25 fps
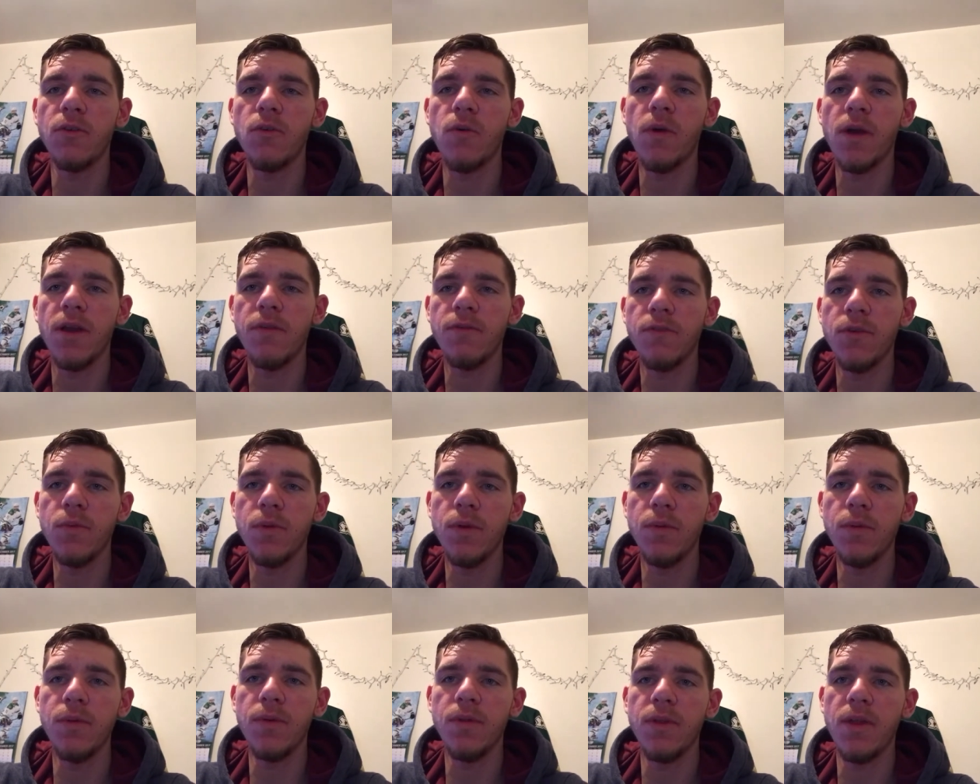quite a few
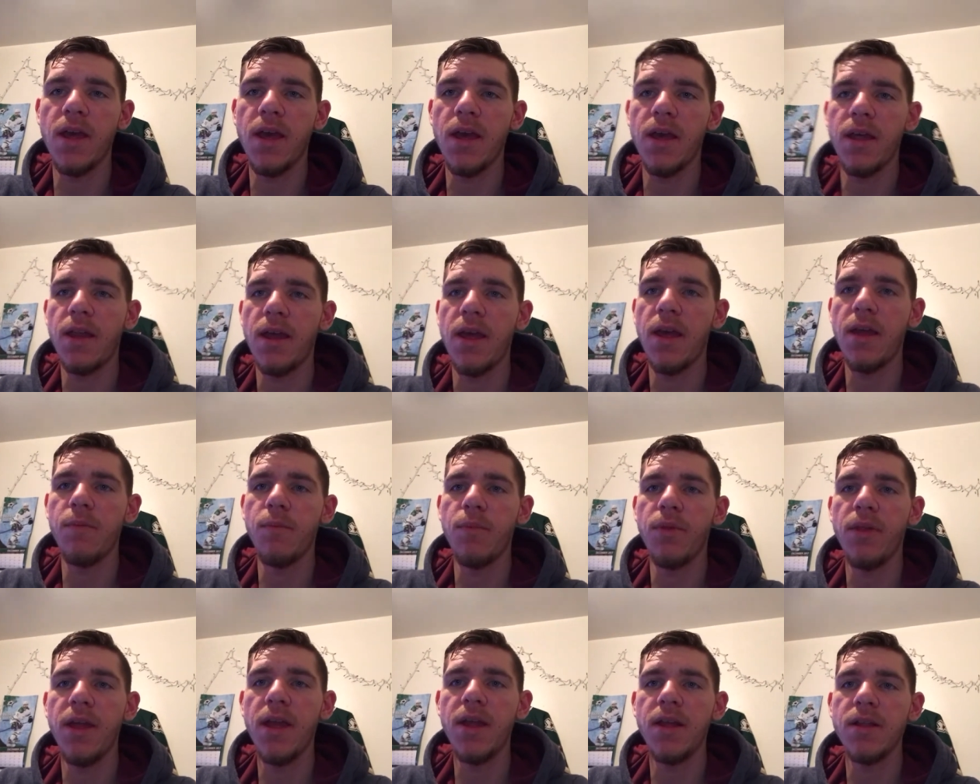people that
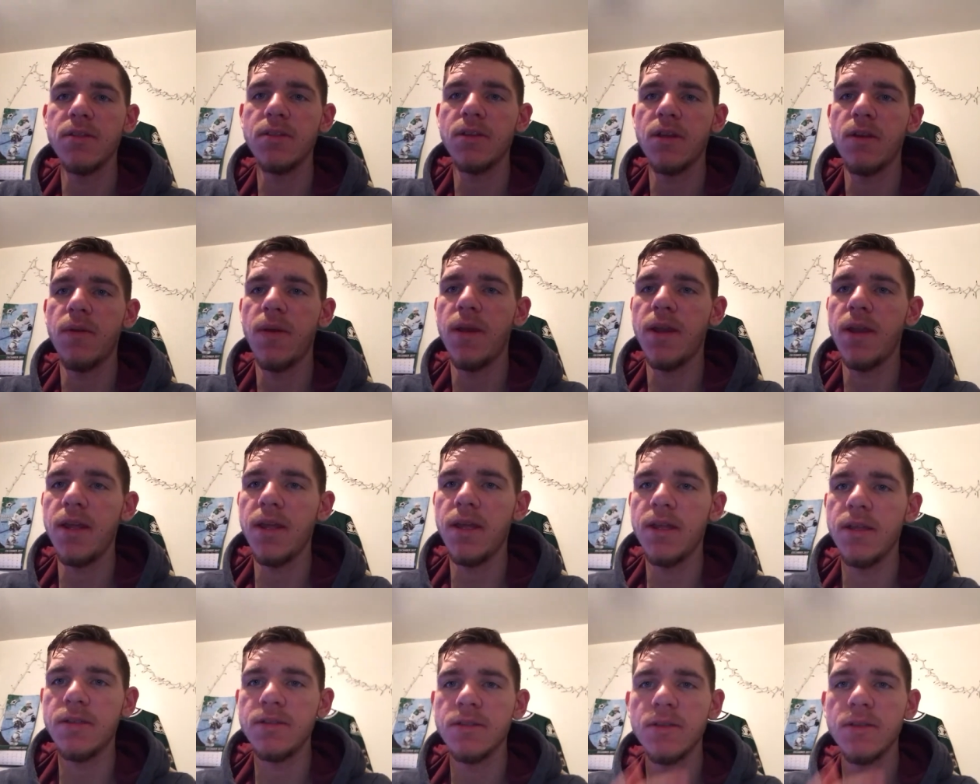had plans already,